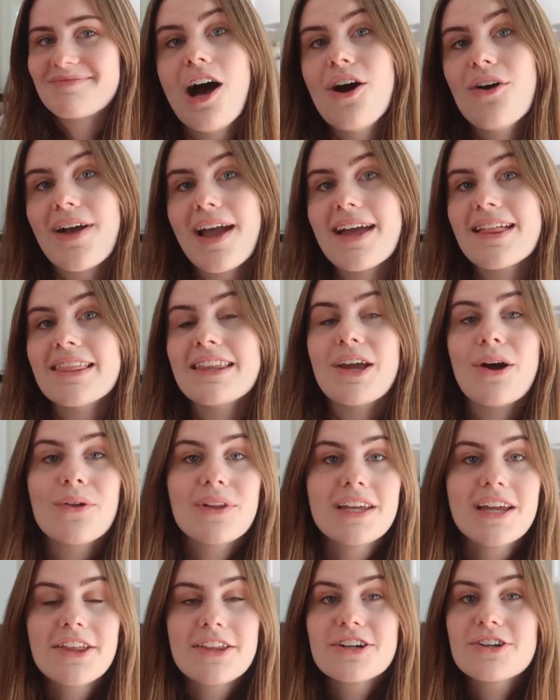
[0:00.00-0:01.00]
Okay, the
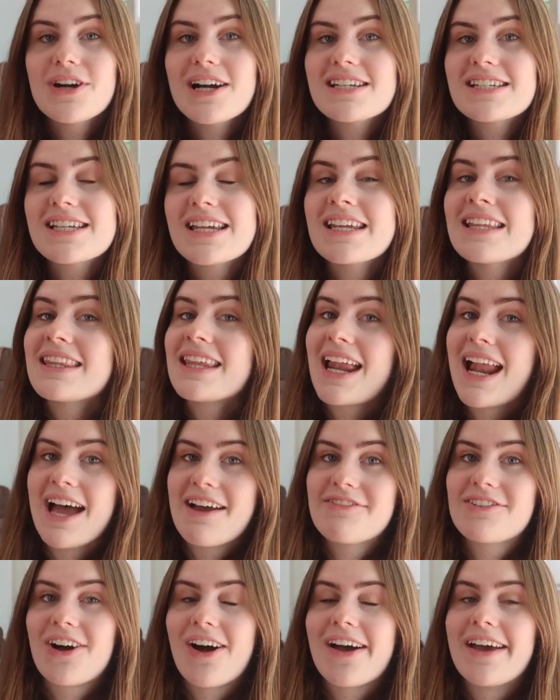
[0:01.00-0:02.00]
only other question that
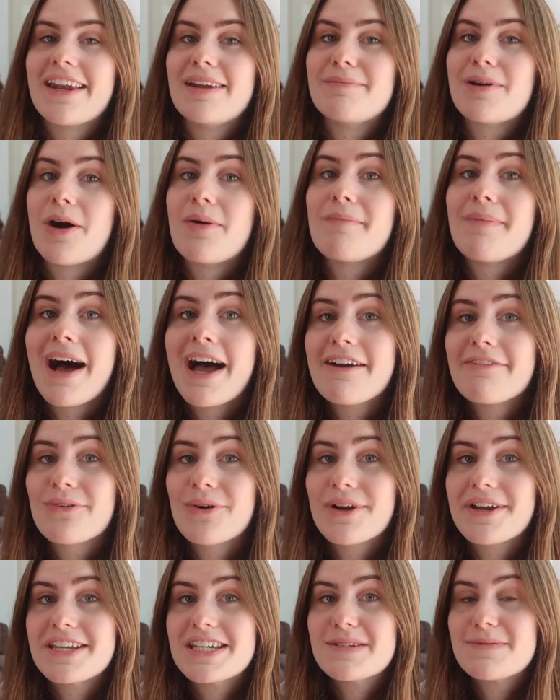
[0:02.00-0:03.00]
I've gotten about my
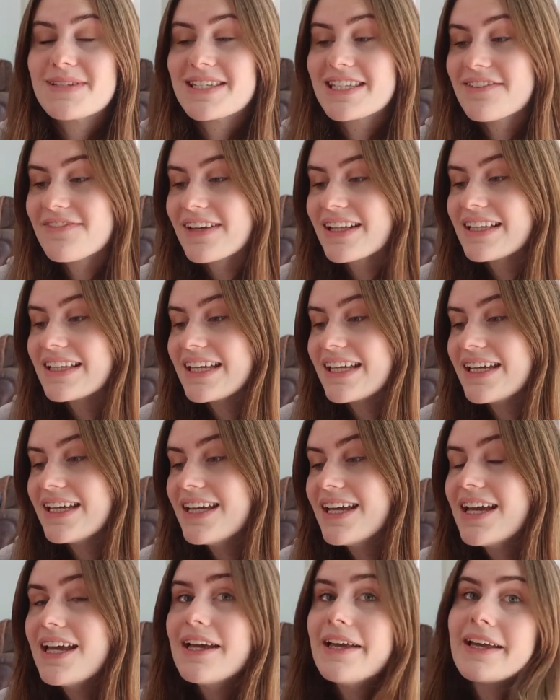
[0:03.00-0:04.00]
voyage
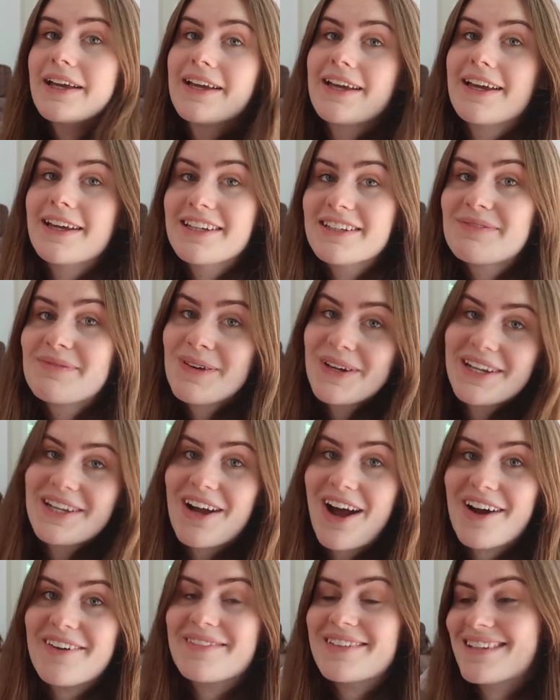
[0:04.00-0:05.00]
specifically eh, pretty
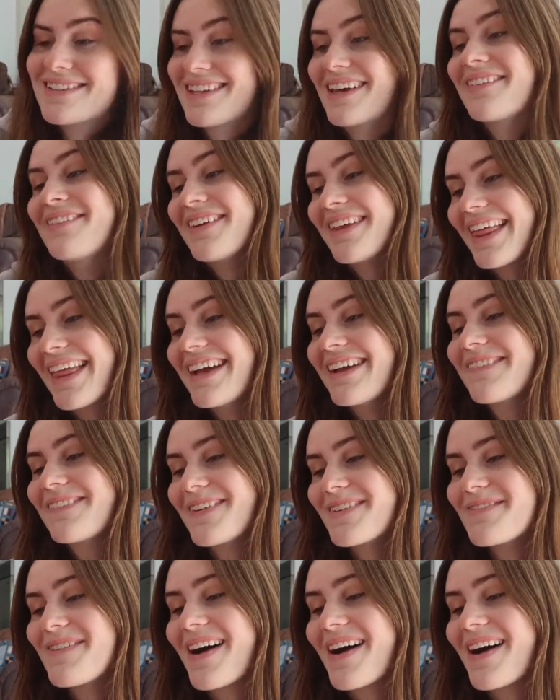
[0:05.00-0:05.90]
obvious, I feel like, for